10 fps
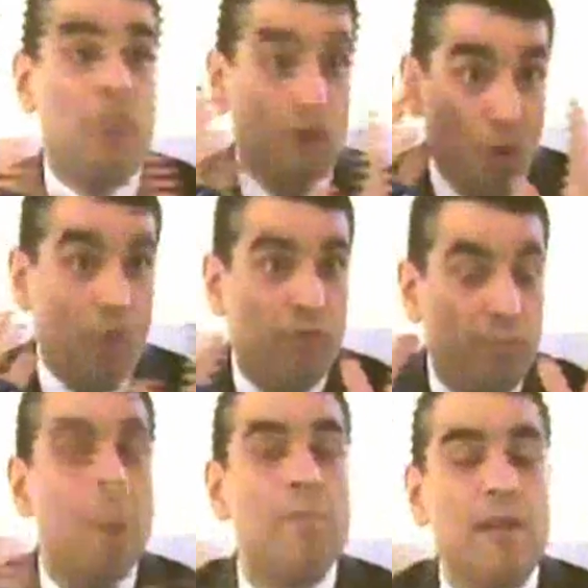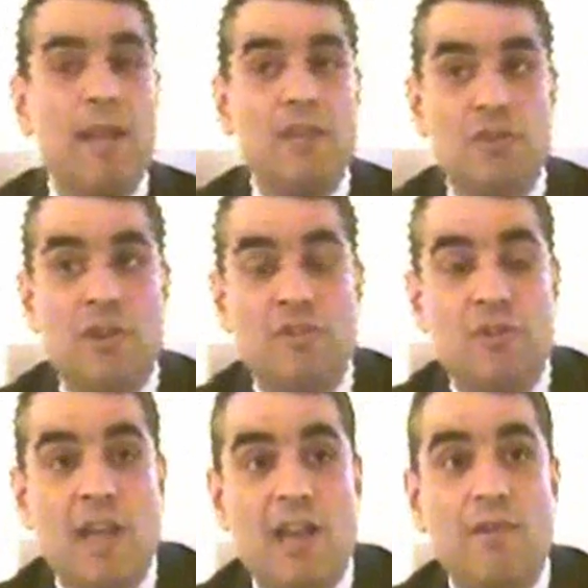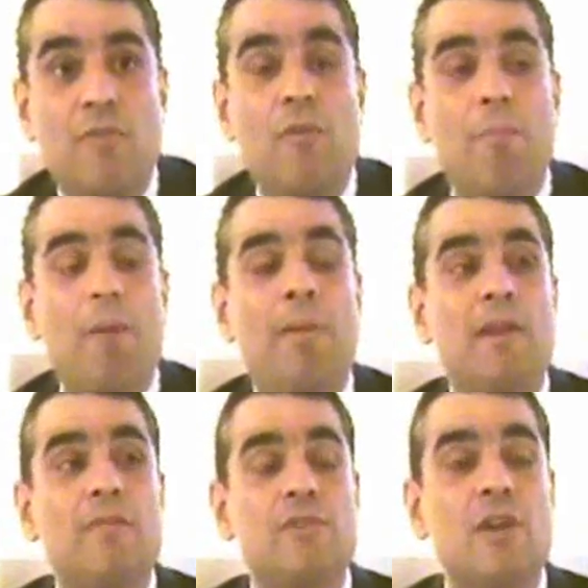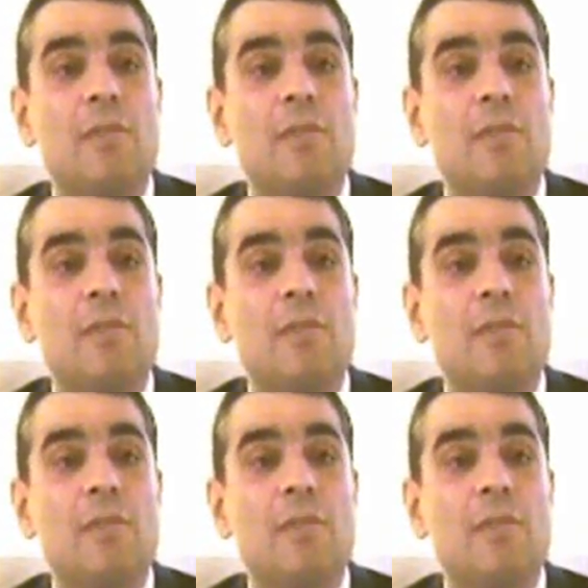the lawful population, I should add, of the Republic of